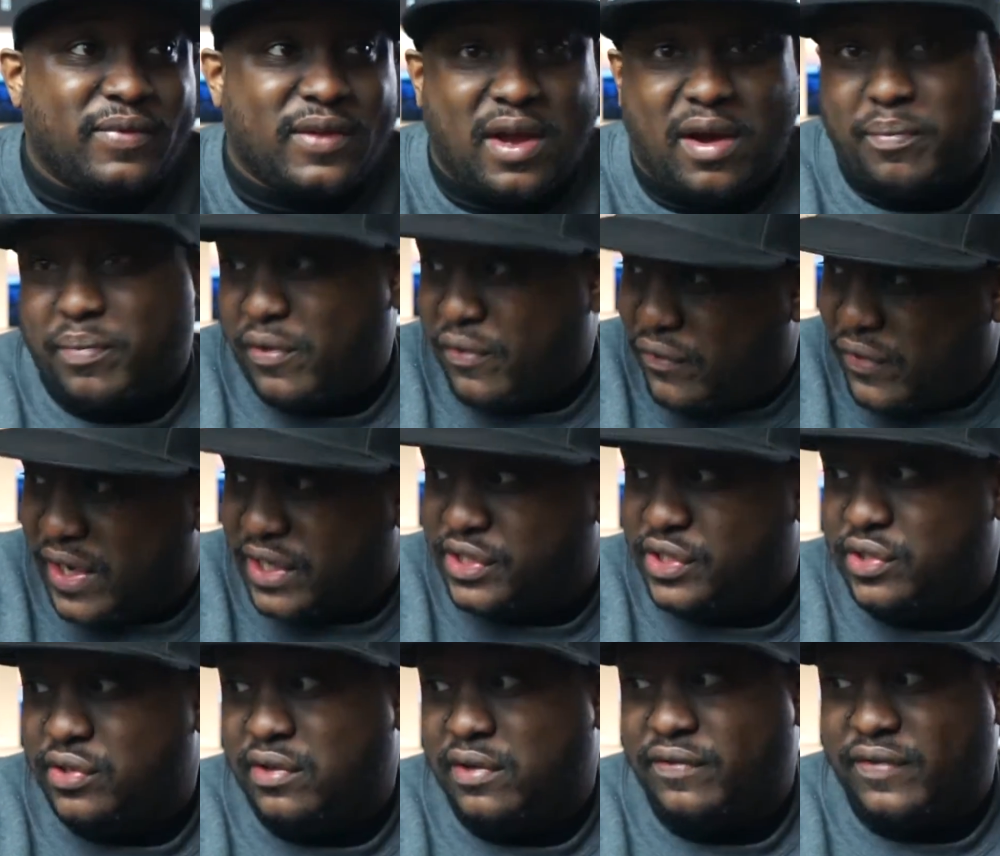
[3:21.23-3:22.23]
a
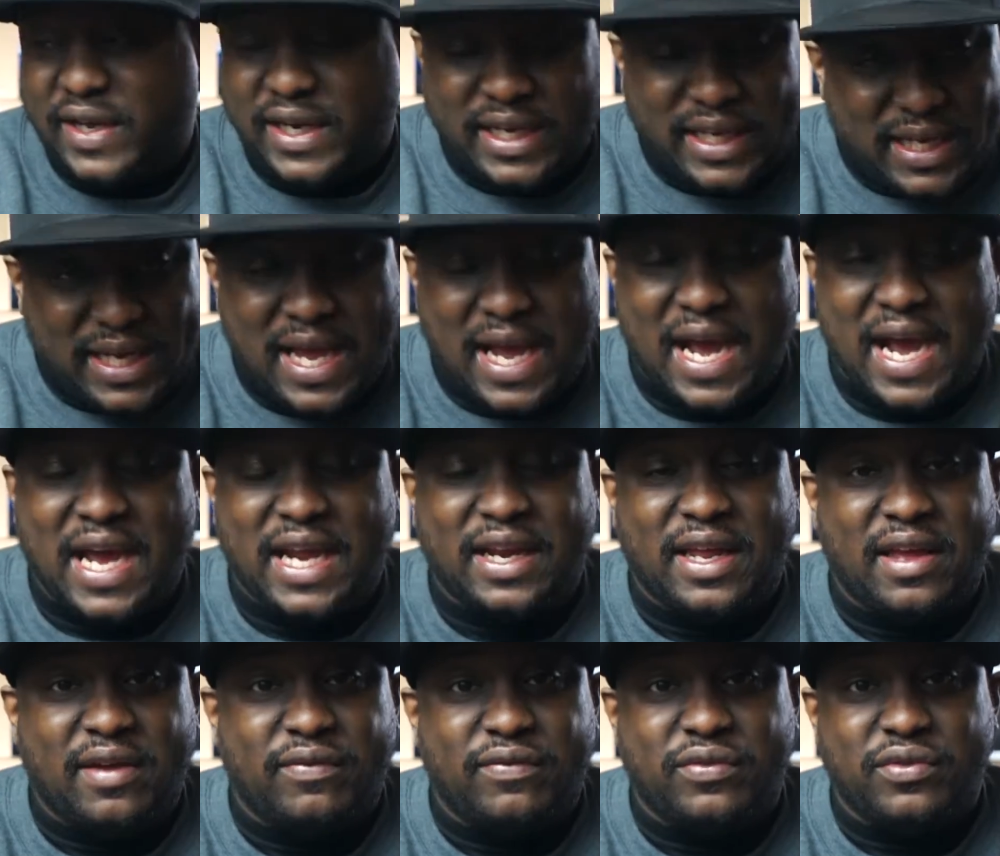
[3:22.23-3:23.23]
professional of any
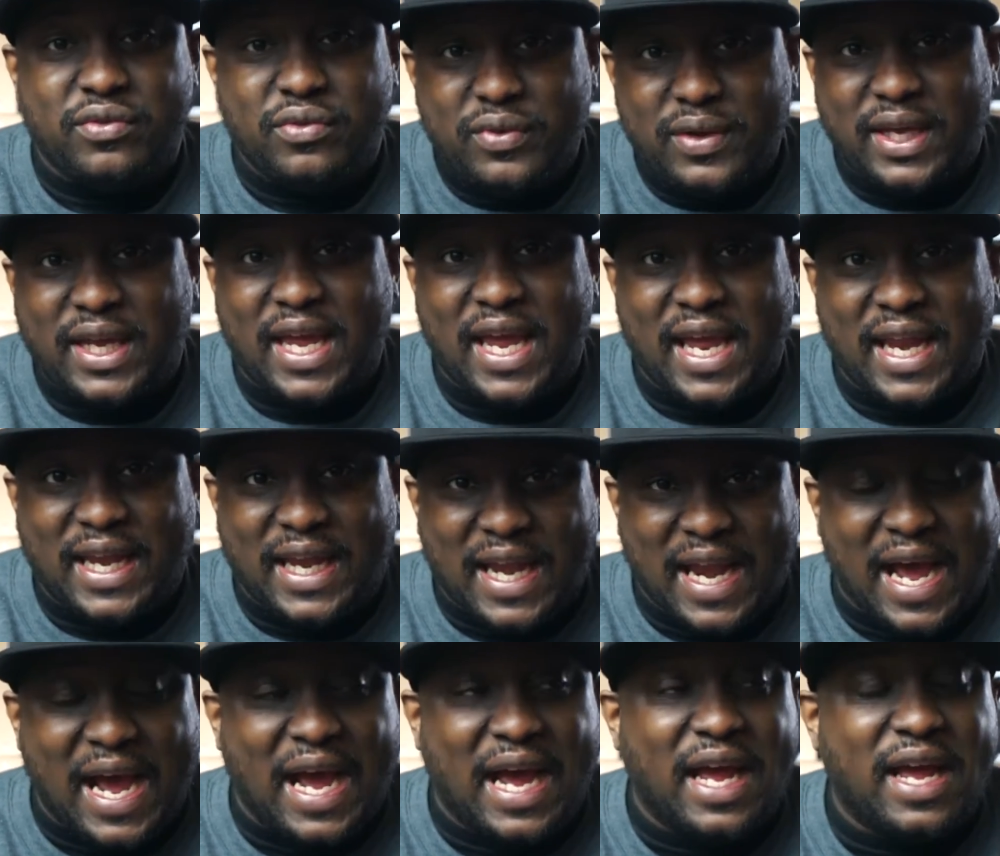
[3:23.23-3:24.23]
kind if you
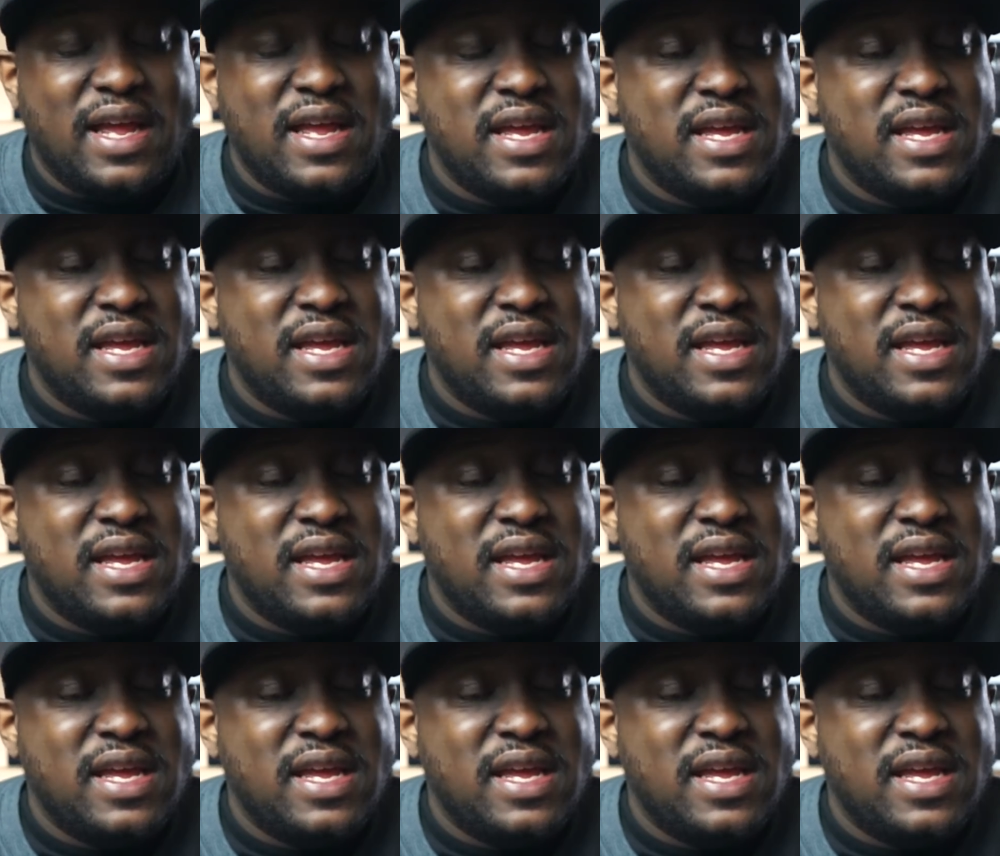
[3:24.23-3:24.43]
cannot